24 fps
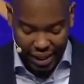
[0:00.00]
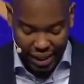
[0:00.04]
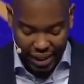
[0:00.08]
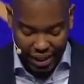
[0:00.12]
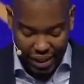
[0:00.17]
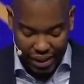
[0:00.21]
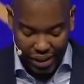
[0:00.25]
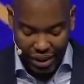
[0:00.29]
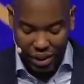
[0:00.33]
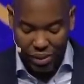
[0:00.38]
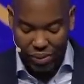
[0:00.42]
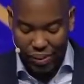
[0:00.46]

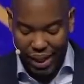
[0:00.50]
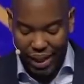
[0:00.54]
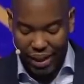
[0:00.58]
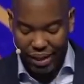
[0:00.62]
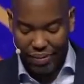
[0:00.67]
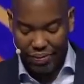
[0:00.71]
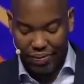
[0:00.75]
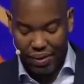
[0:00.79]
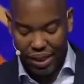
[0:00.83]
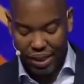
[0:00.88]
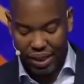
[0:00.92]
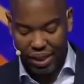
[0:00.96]
that the great
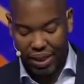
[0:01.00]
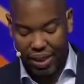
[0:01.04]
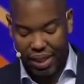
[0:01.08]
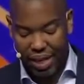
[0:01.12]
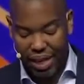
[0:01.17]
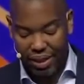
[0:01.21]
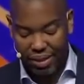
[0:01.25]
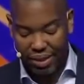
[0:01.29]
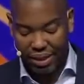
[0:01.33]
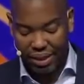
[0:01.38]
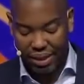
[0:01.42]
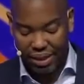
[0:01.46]
division in
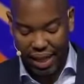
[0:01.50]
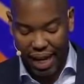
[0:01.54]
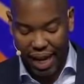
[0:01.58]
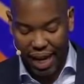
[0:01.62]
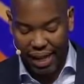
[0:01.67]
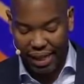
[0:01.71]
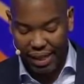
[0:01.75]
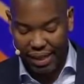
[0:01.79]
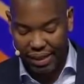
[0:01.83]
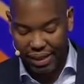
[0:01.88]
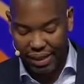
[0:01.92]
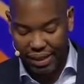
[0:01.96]
our
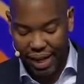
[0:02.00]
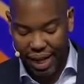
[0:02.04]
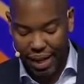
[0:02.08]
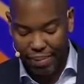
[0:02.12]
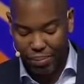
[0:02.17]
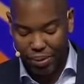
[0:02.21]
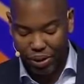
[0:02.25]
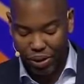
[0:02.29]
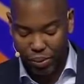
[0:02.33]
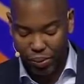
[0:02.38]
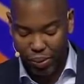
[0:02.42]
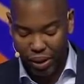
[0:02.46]
society is not
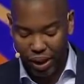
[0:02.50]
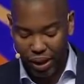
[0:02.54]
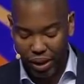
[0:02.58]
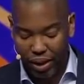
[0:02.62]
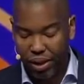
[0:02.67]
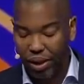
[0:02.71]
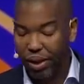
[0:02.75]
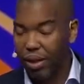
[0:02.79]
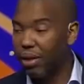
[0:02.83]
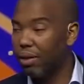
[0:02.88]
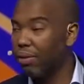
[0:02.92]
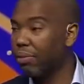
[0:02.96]
between
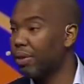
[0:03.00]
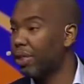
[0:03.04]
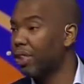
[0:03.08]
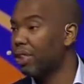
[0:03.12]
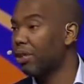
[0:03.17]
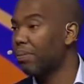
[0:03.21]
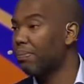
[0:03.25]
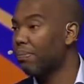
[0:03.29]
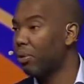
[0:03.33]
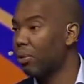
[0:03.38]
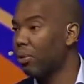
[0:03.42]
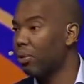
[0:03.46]
rich
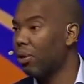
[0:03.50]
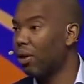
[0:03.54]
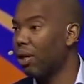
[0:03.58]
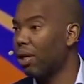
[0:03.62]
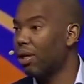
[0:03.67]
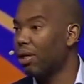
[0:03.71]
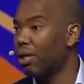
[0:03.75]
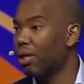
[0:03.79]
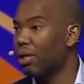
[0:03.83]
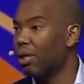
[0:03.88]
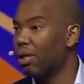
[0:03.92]
and poor,